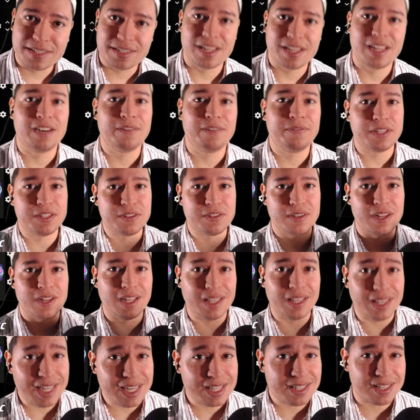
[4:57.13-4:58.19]
And if it's at
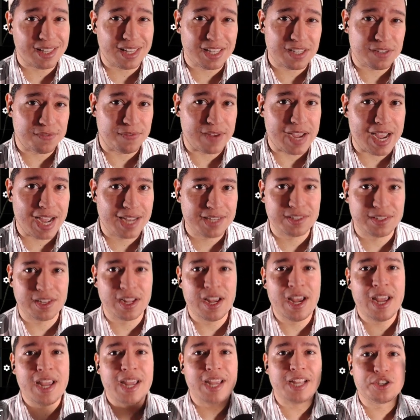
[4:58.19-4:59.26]
least this fast,
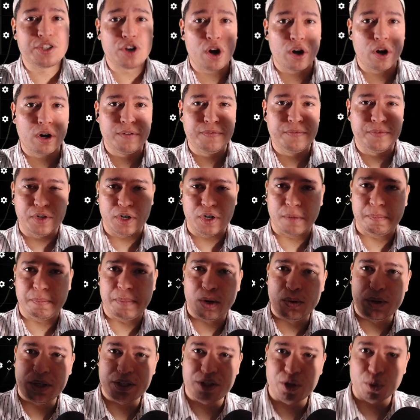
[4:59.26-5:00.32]
it's hard for your
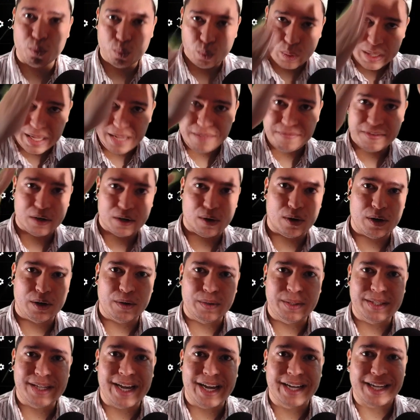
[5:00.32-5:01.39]
opponent to weave an auto
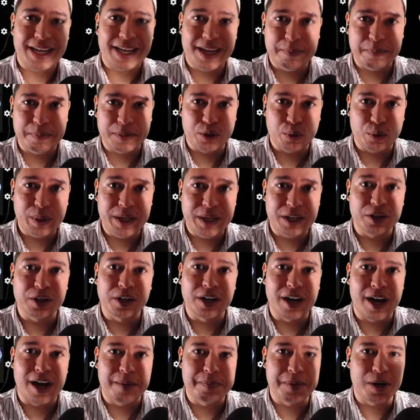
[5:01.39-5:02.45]
attack in between your
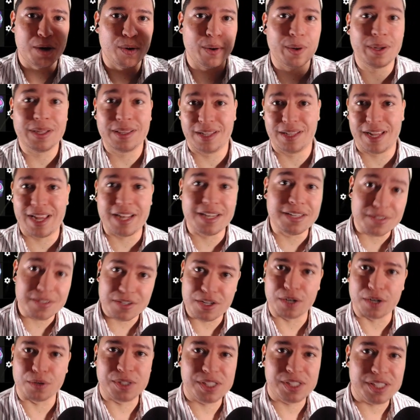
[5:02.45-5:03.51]
combo and, you
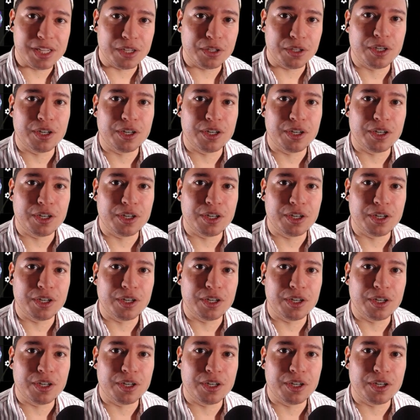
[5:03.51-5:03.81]
know, steal your